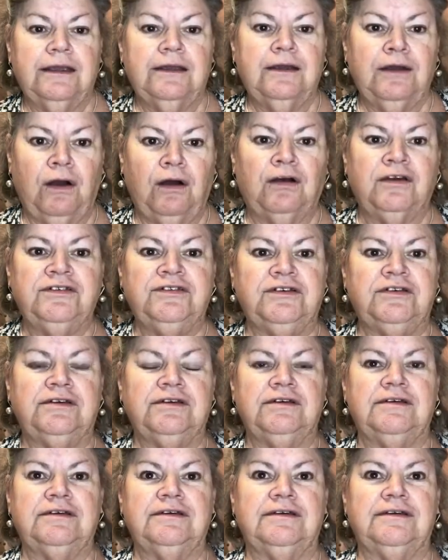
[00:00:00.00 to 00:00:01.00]
cost,
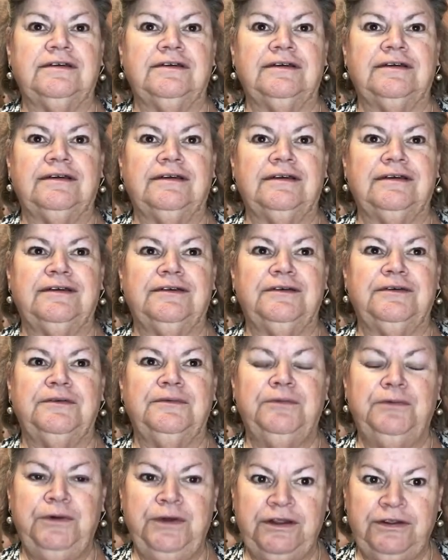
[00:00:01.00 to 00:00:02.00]

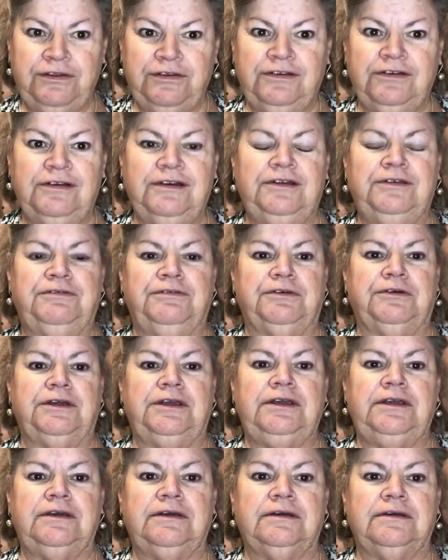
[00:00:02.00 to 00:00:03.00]
with
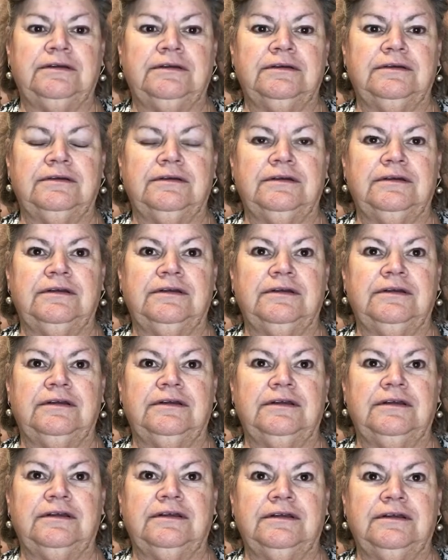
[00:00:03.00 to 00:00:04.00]
delivery,
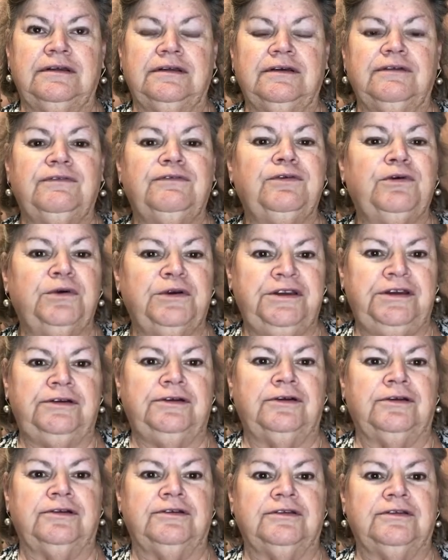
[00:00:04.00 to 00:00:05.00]

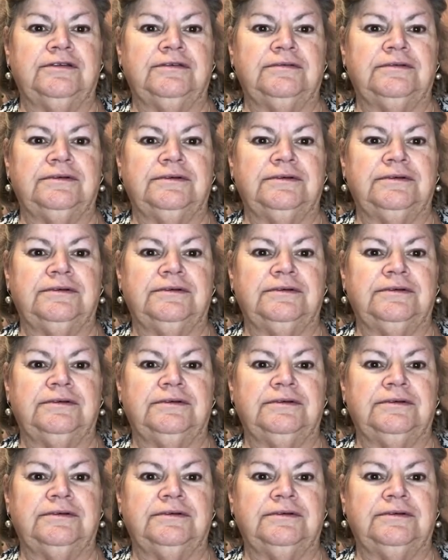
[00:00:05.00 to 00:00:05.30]
$40.